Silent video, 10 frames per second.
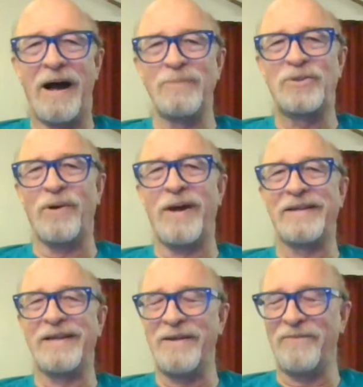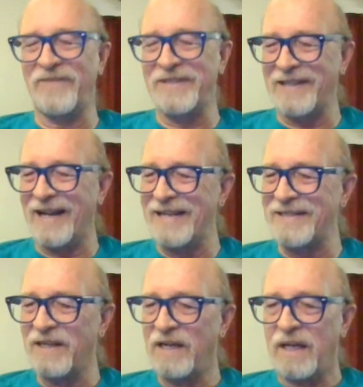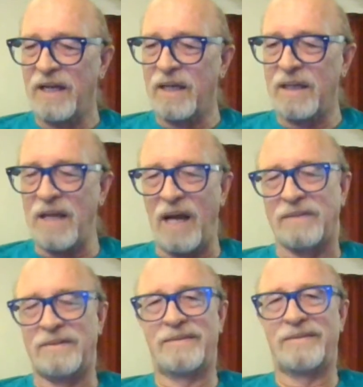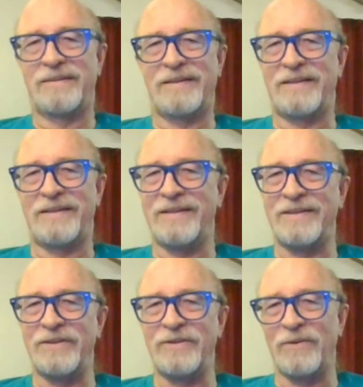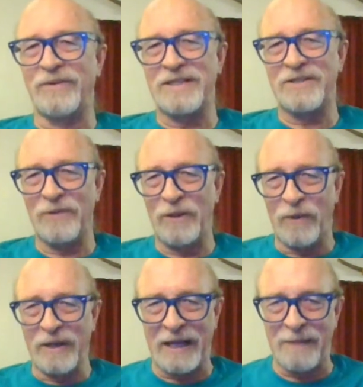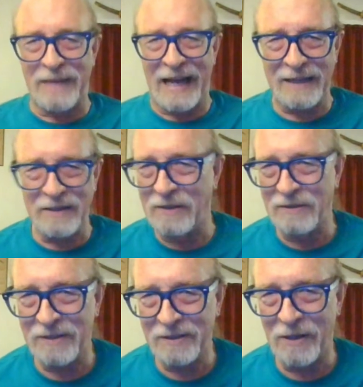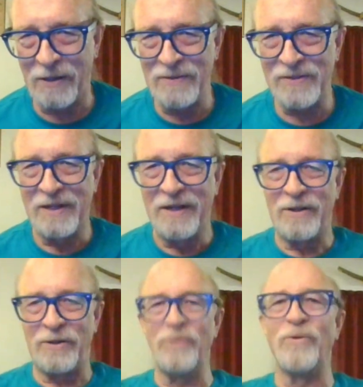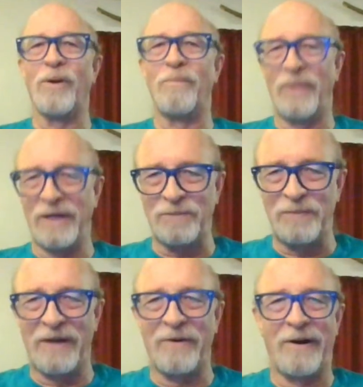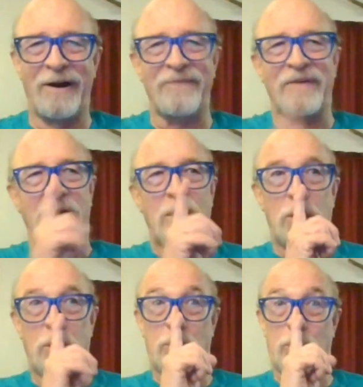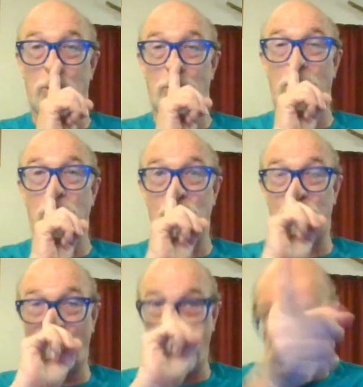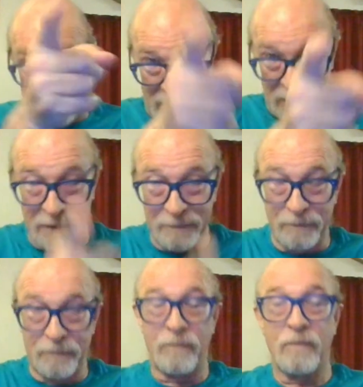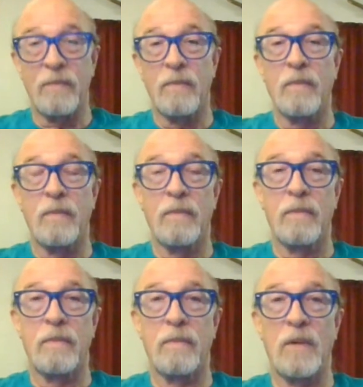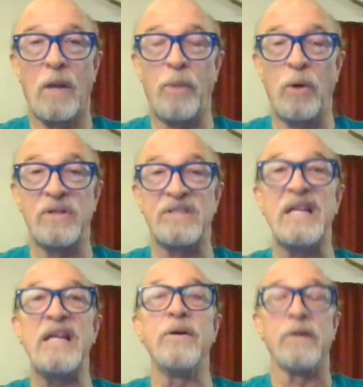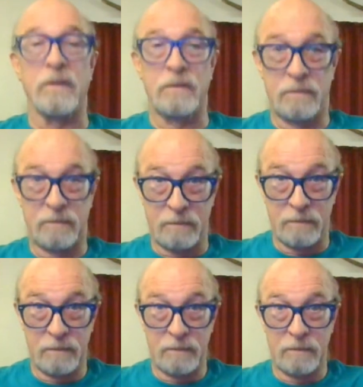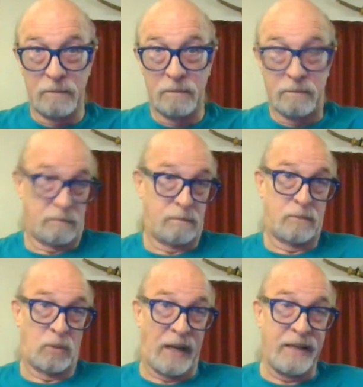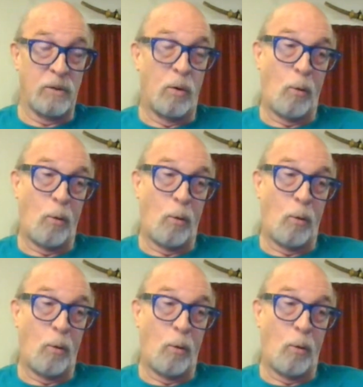I'm trying to emphasize, no, you don't necessarily want to get back nose to nose. You are much better off your nose pointing at the opponent's ear, right?